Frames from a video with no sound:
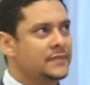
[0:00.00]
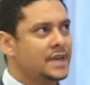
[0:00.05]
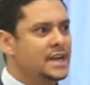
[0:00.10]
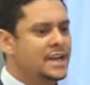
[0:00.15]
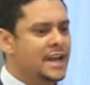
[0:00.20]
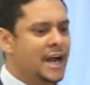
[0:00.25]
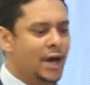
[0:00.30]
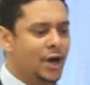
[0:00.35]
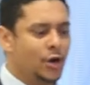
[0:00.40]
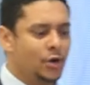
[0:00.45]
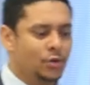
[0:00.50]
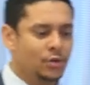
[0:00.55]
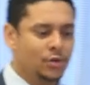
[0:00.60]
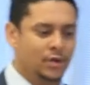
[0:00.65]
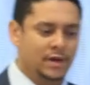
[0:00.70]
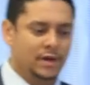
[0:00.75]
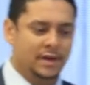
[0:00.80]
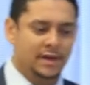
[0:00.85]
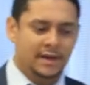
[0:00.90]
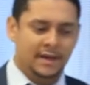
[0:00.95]
Now,
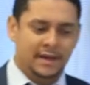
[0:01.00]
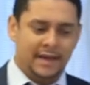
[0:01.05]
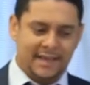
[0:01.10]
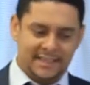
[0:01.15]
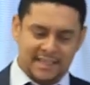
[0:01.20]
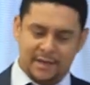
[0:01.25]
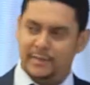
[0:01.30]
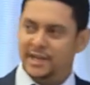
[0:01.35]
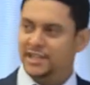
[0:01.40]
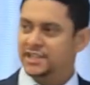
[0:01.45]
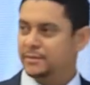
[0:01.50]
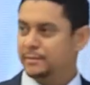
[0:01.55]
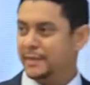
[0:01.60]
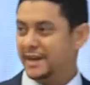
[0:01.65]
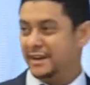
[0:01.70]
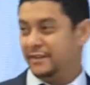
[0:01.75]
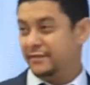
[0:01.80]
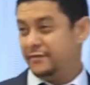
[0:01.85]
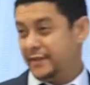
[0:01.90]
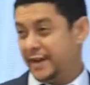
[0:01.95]
as I mentioned,
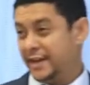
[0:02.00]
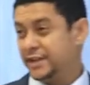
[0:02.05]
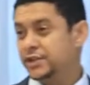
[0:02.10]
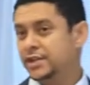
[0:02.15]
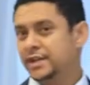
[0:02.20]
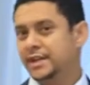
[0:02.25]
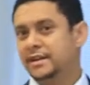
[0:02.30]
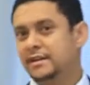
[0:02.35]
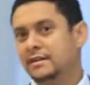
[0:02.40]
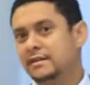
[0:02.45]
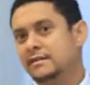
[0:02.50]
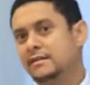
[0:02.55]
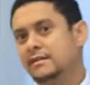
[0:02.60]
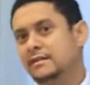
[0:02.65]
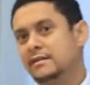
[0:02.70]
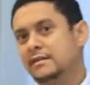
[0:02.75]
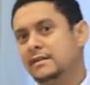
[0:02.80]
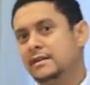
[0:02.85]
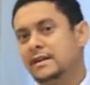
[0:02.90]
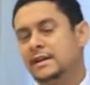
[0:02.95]
manufacturing
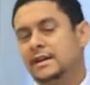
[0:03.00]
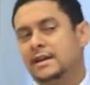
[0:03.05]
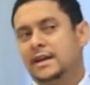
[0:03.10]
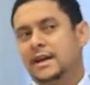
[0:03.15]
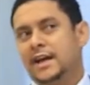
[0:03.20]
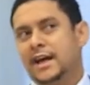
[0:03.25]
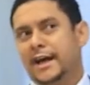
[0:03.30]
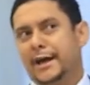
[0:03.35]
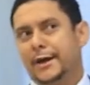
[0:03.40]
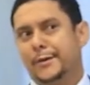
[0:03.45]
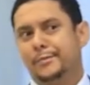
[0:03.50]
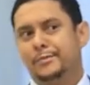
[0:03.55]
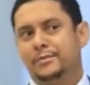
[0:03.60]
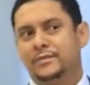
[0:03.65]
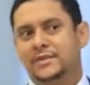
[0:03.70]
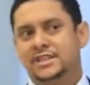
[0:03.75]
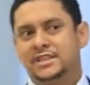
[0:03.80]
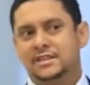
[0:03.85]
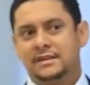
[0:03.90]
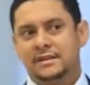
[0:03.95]

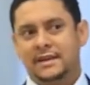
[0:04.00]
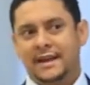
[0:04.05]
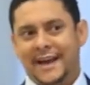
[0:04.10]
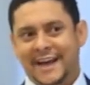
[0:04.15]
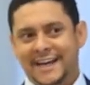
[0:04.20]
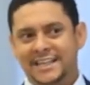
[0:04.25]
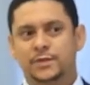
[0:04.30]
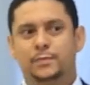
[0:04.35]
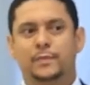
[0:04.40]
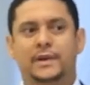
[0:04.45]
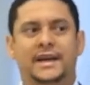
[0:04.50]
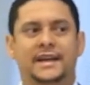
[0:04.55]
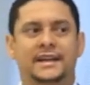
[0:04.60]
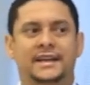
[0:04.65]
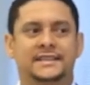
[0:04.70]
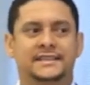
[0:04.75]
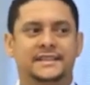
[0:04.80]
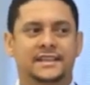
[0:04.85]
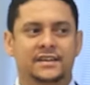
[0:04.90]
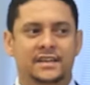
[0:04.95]
has played
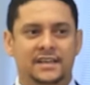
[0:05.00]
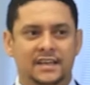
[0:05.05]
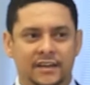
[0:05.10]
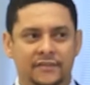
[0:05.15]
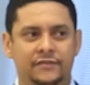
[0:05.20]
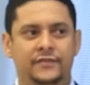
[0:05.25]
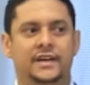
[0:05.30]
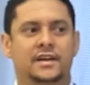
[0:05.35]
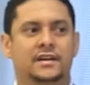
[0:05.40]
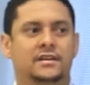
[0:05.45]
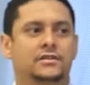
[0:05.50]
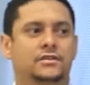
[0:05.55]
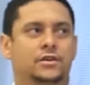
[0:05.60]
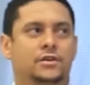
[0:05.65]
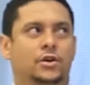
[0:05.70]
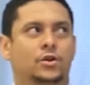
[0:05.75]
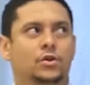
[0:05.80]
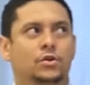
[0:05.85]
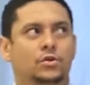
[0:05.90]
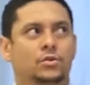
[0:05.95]
a significant
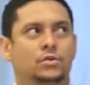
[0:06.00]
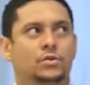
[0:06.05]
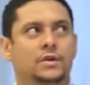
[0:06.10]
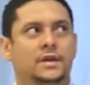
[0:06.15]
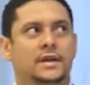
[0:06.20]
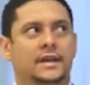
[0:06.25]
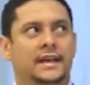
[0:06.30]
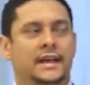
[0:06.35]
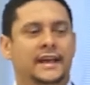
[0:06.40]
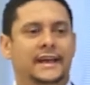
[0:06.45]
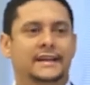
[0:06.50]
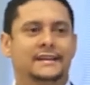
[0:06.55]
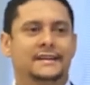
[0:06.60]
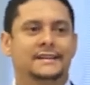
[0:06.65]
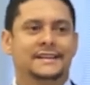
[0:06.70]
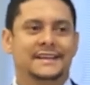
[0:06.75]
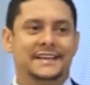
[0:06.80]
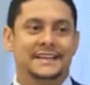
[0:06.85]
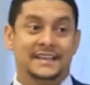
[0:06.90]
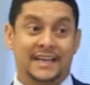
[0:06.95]
role
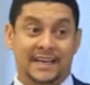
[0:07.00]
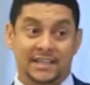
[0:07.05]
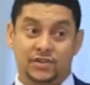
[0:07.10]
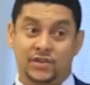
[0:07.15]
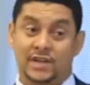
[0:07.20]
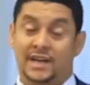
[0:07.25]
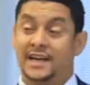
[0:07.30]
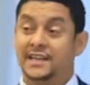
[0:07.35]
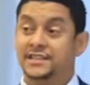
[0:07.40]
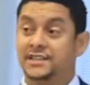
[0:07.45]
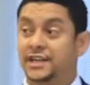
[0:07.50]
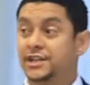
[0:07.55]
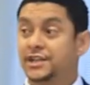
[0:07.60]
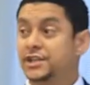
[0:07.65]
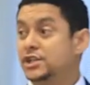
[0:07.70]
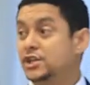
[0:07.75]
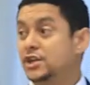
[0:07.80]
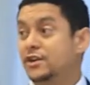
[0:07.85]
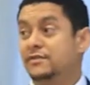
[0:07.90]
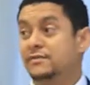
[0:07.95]
in the
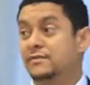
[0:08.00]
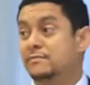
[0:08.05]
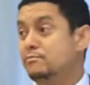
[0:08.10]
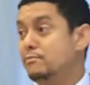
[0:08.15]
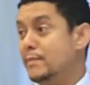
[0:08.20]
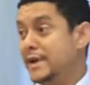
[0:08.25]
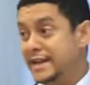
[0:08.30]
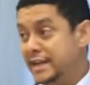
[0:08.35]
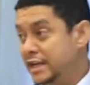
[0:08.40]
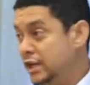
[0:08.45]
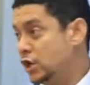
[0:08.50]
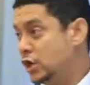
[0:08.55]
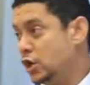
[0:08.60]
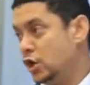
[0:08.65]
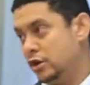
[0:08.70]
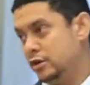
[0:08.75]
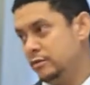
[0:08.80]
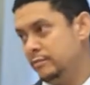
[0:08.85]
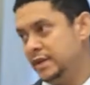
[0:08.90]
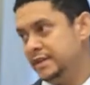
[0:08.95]
industrialization of many
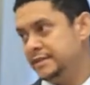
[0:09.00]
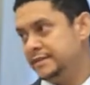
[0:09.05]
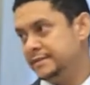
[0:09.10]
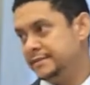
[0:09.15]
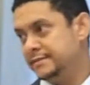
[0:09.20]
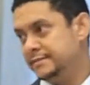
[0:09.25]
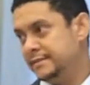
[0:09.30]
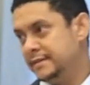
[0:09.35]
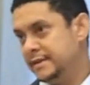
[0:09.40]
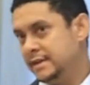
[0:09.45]
economies.